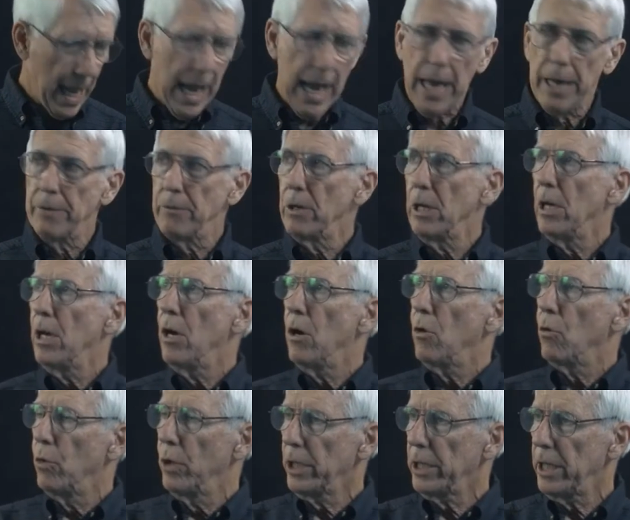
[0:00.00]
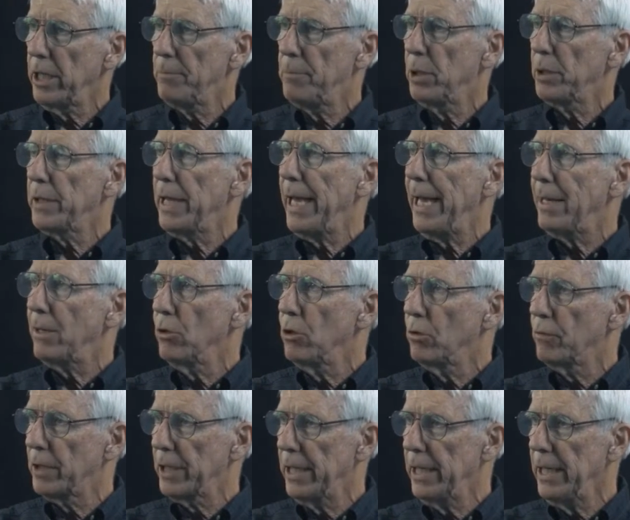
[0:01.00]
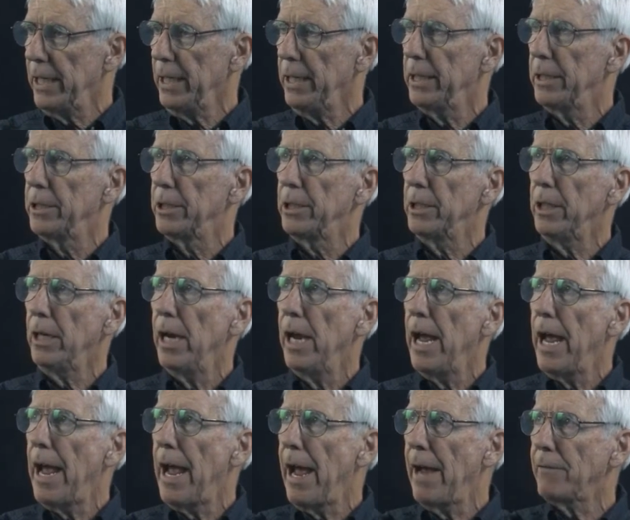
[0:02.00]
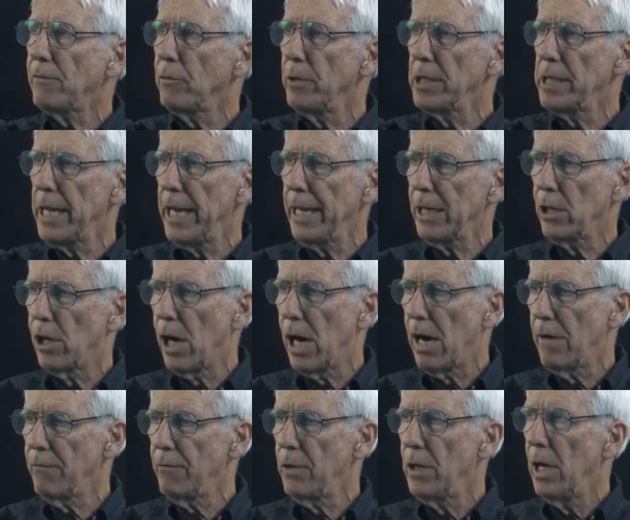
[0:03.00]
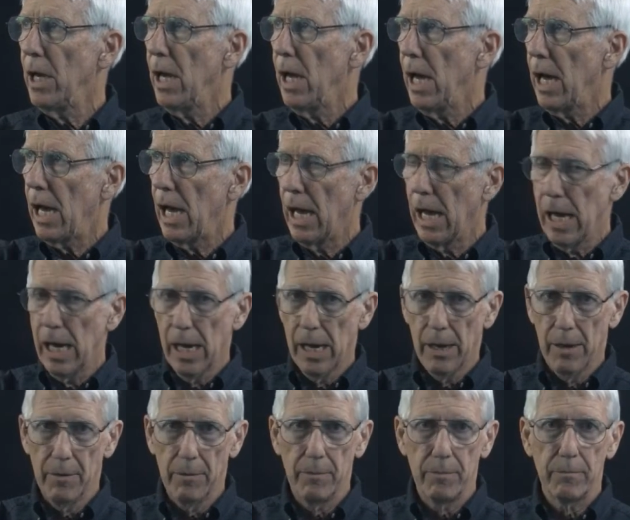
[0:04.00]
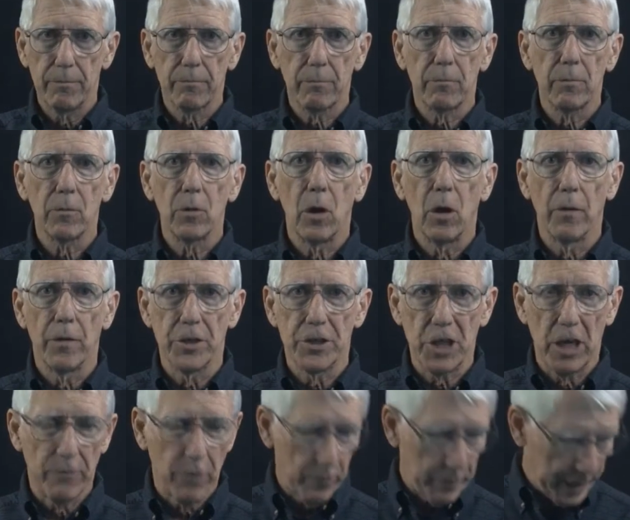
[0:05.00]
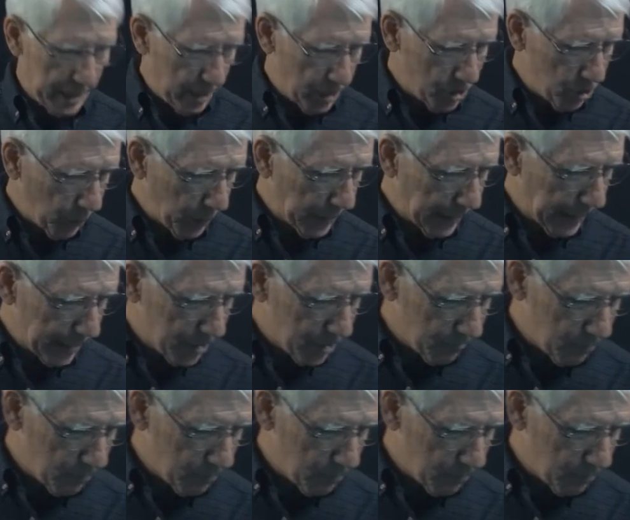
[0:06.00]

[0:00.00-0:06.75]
And we're going to put that over here after we take off uh, all the stuff over here so we can get